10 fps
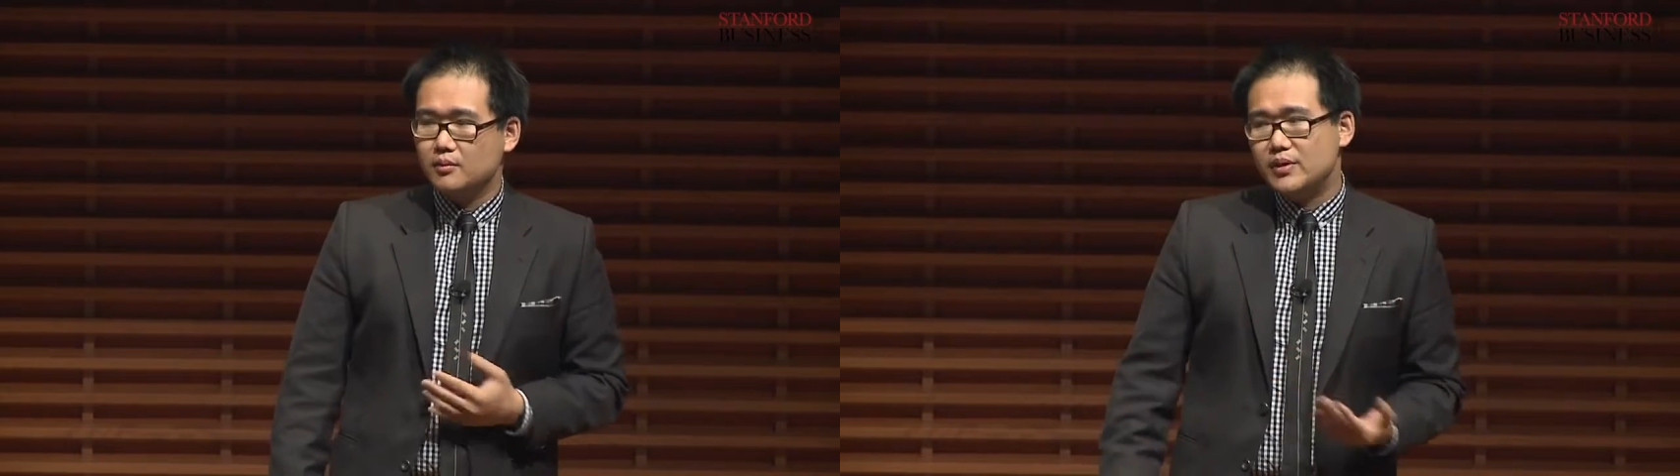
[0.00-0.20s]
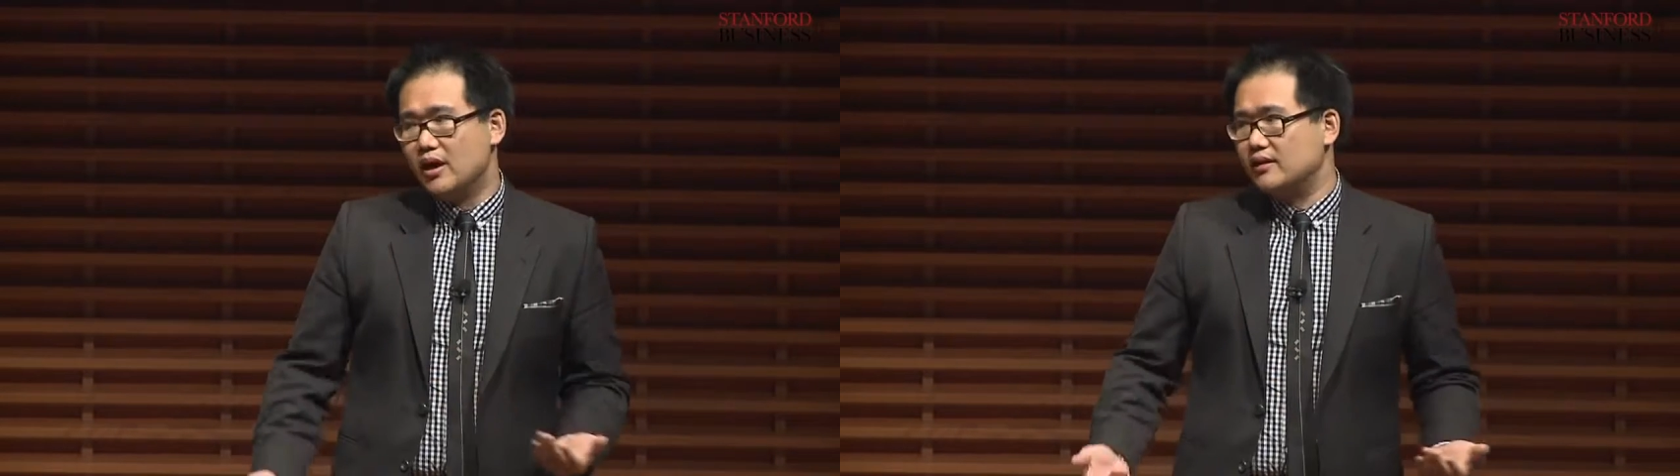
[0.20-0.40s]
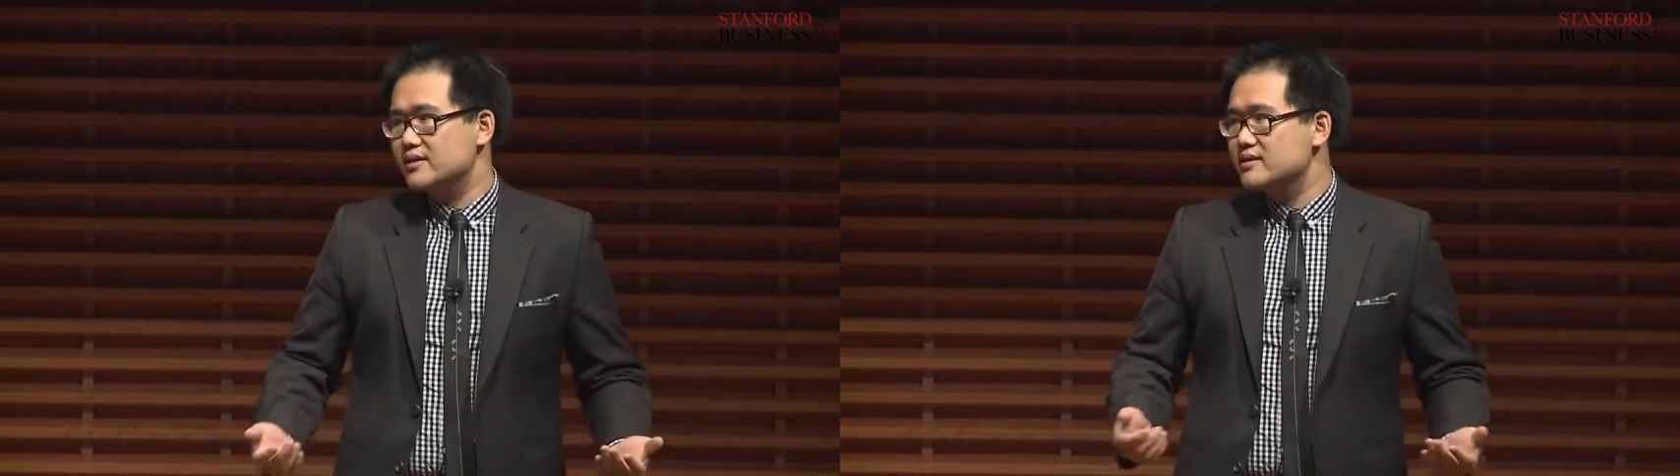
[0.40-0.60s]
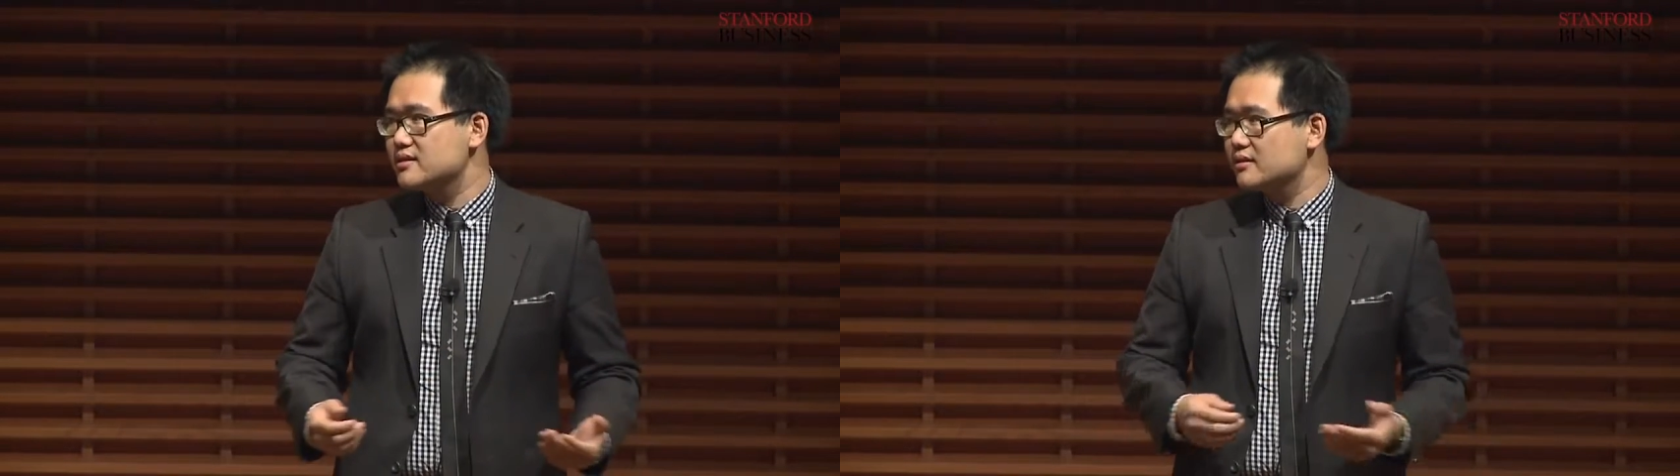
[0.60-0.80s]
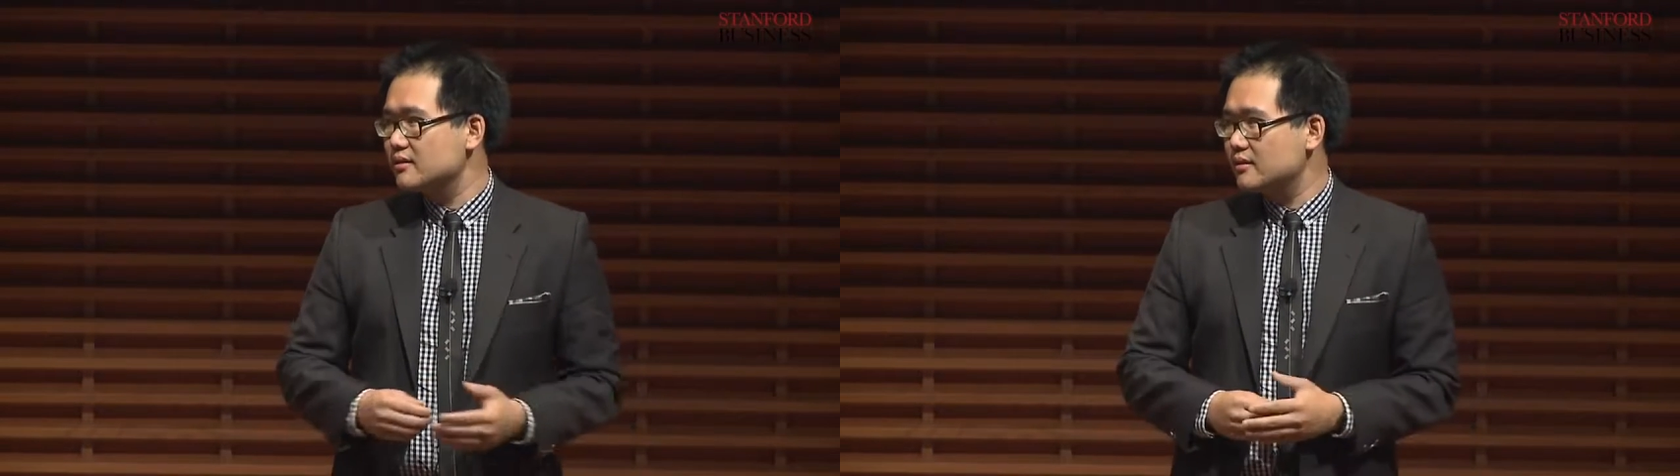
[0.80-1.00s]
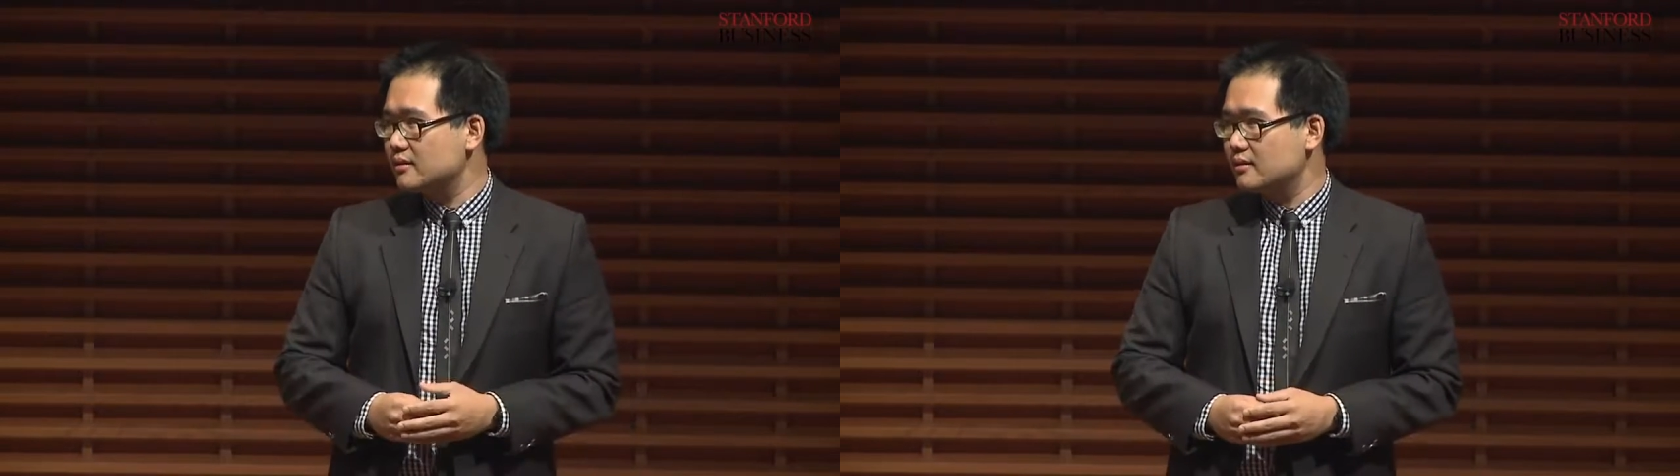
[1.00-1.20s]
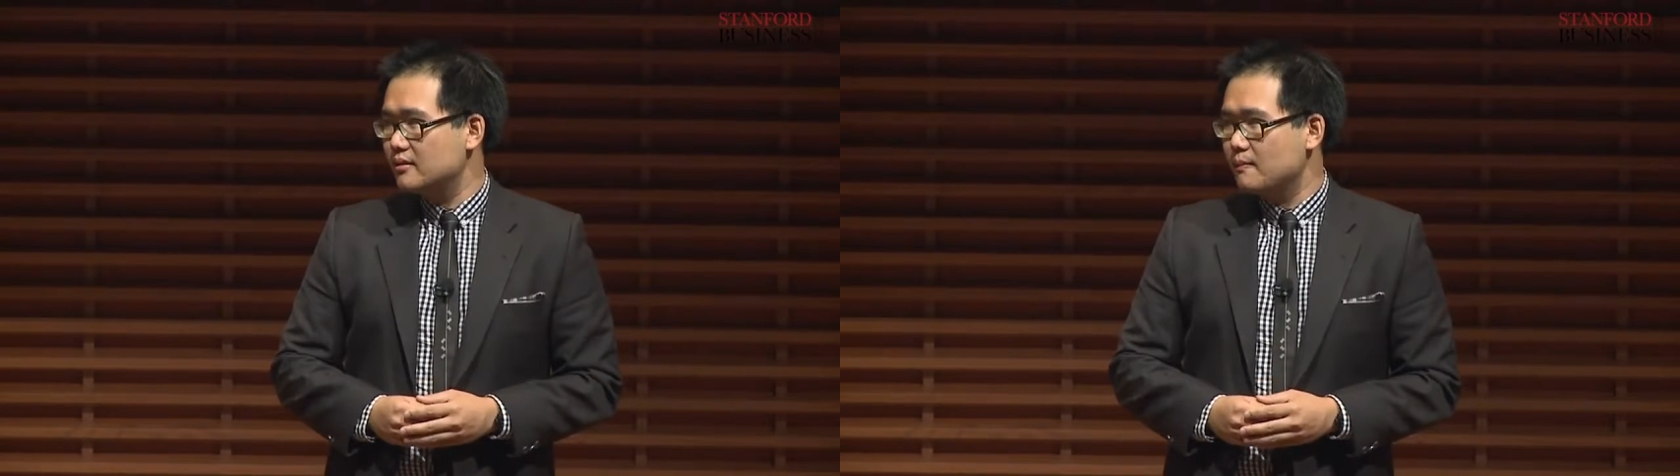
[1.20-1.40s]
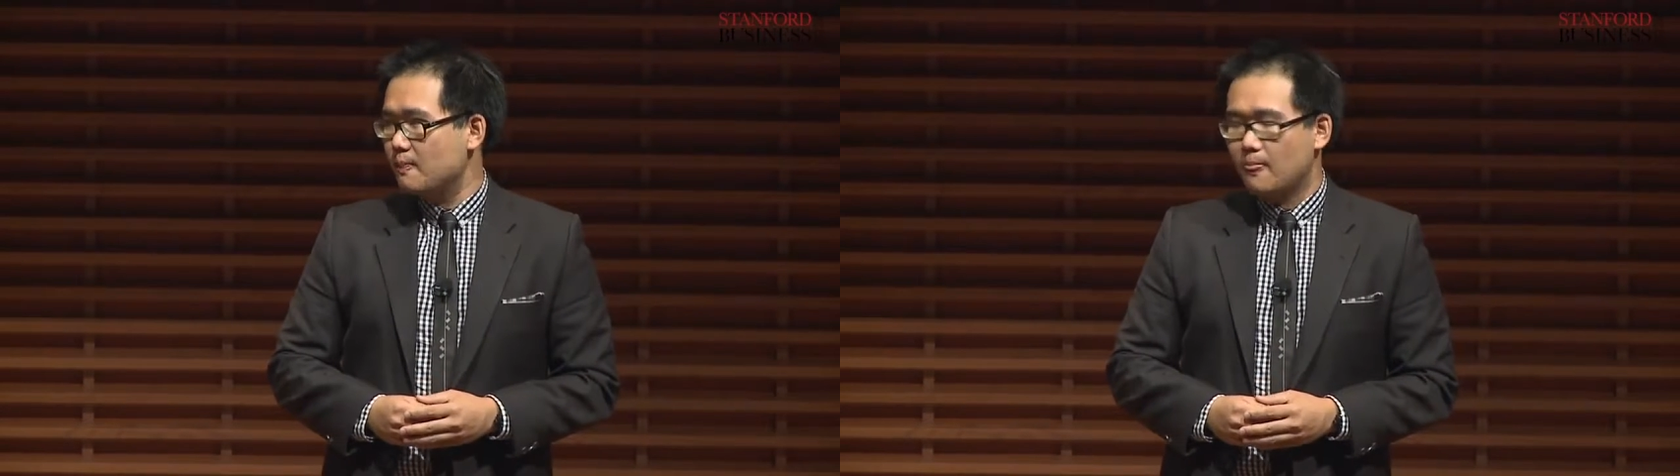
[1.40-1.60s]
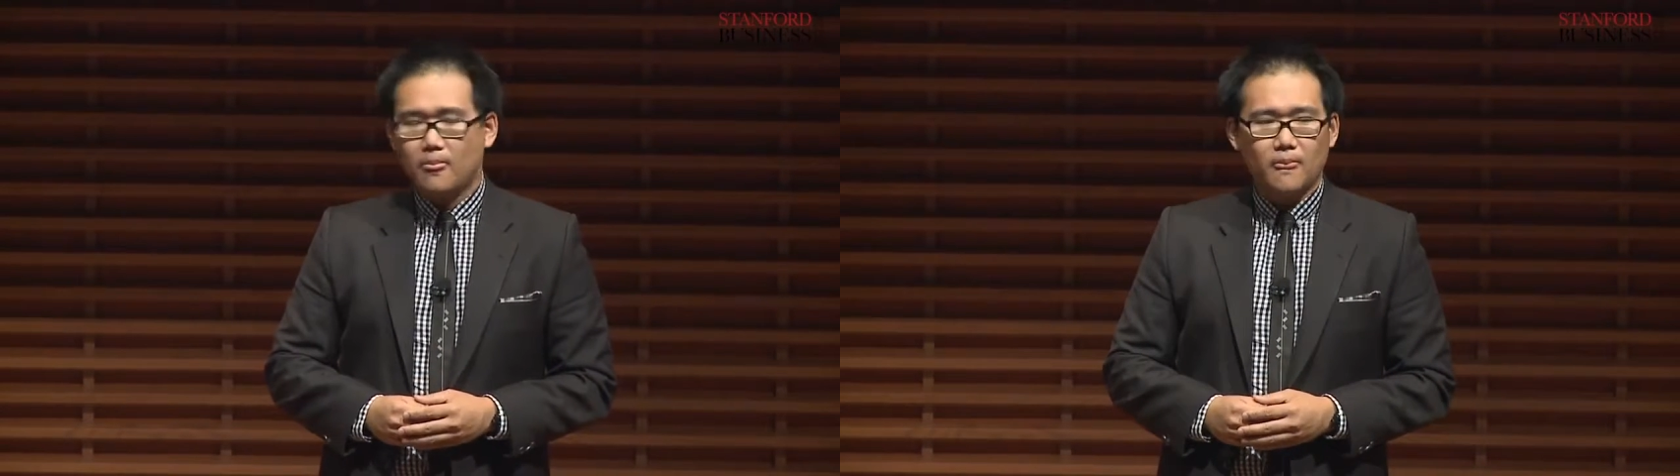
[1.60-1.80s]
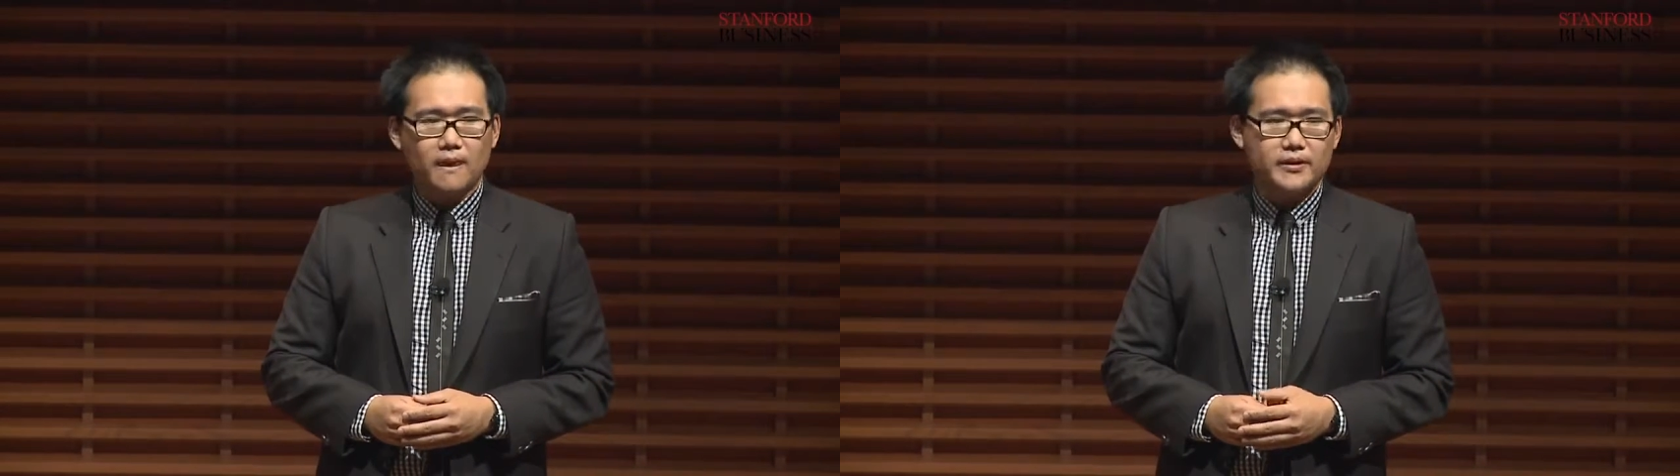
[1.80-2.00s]
Be honest.
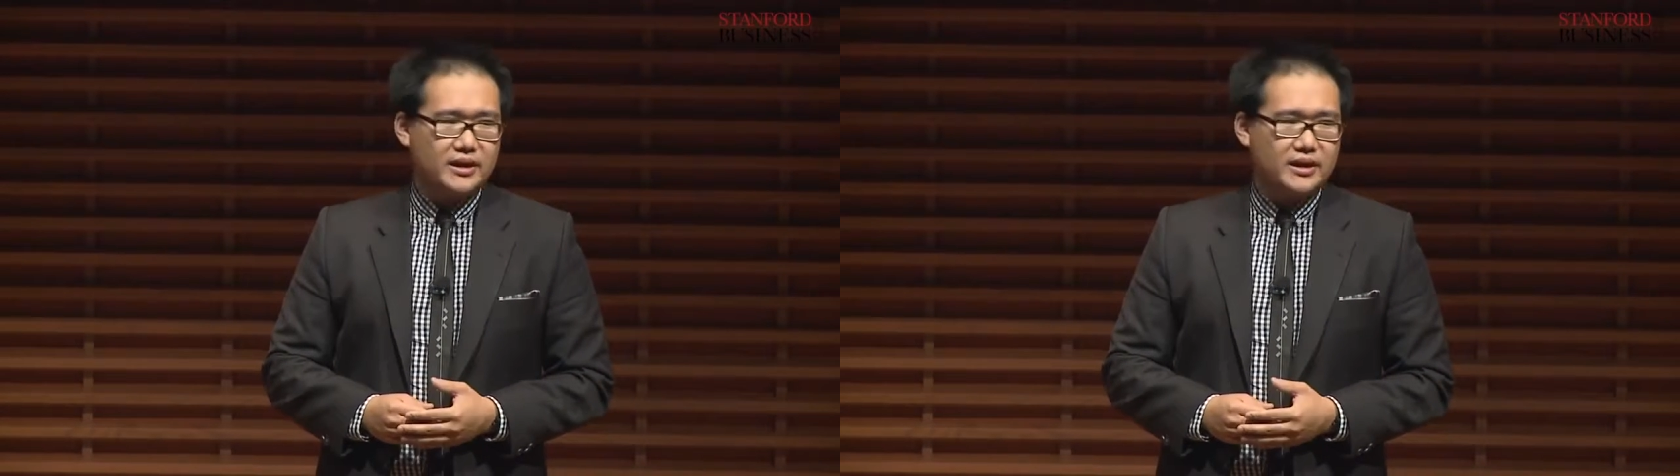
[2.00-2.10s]
You